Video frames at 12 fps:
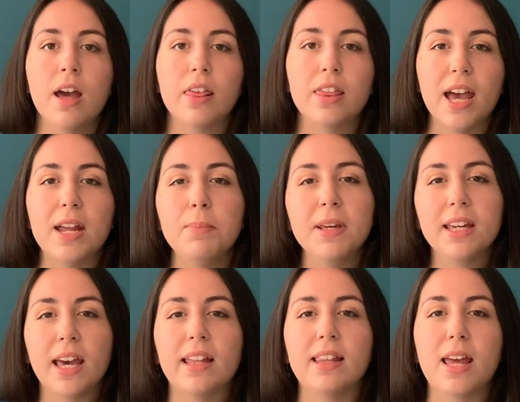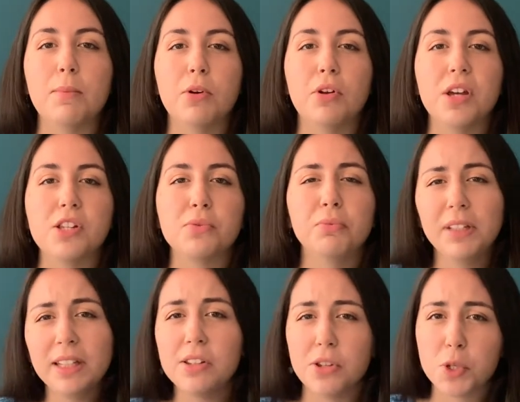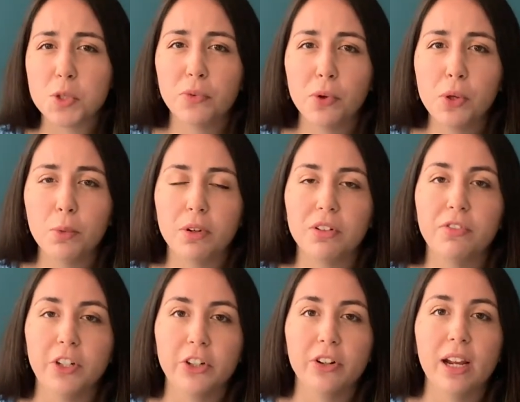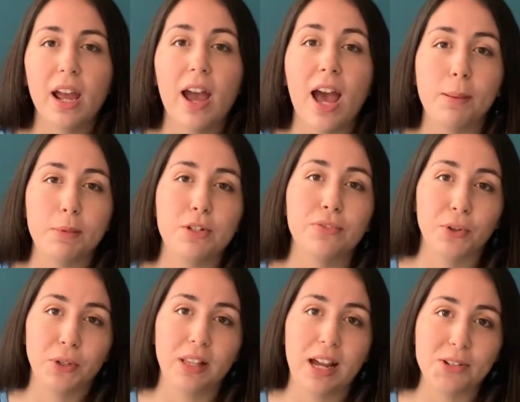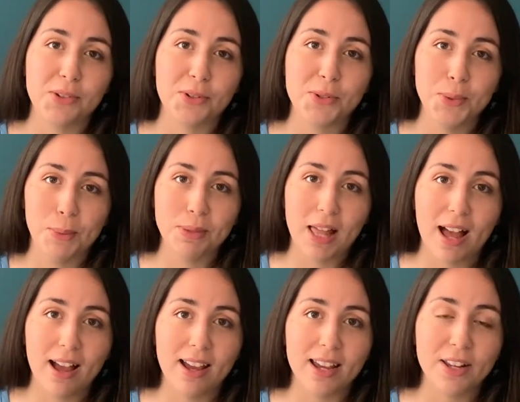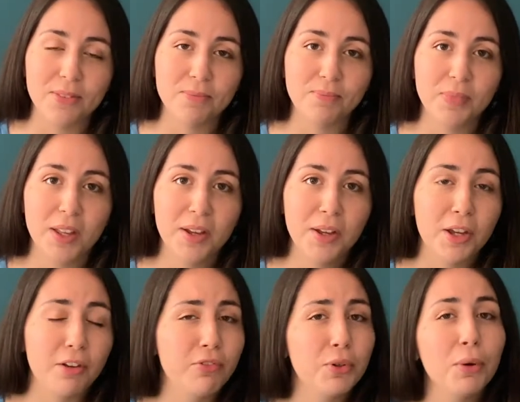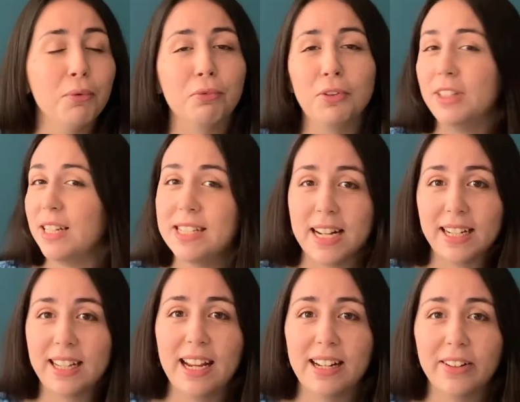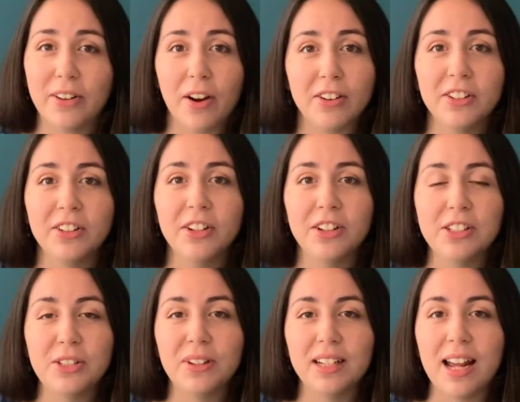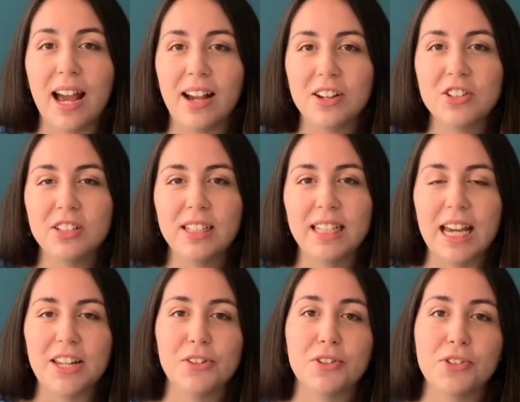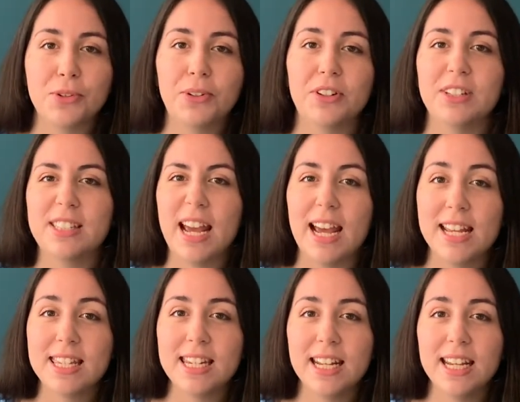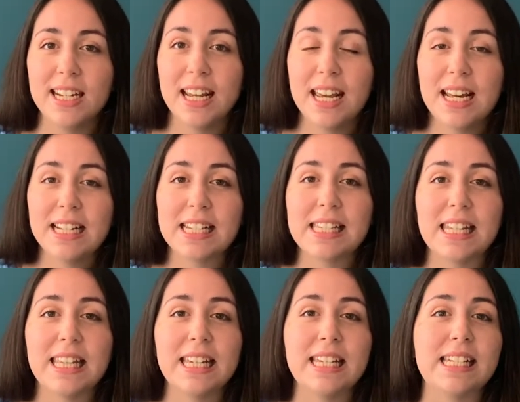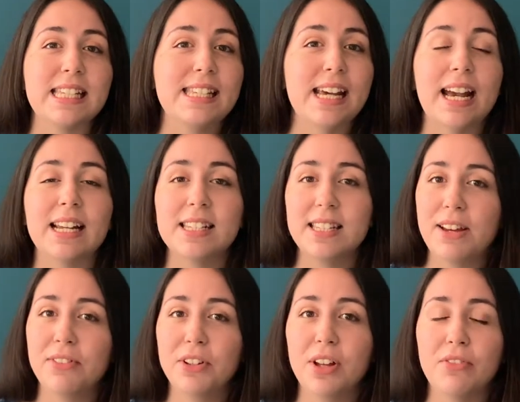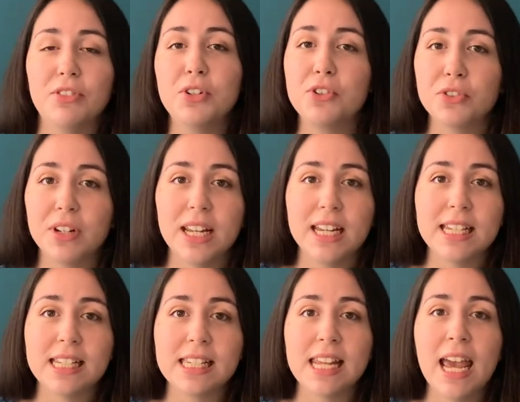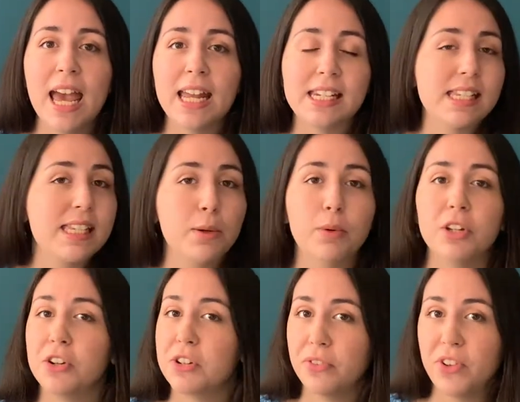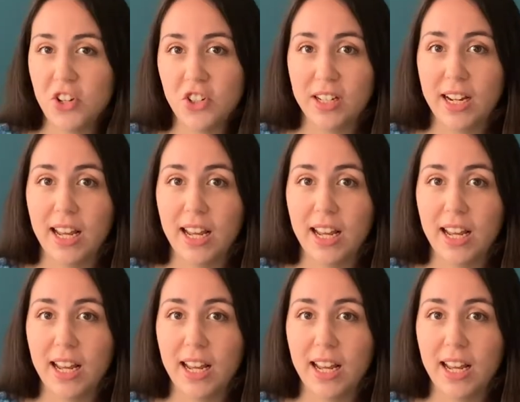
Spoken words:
The NPK label is really useful when figuring out how much fertilizer to apply. If you're a really dedicated gardener, you can actually get your soil tested to see the exact level of nutrients, to see what you're deficient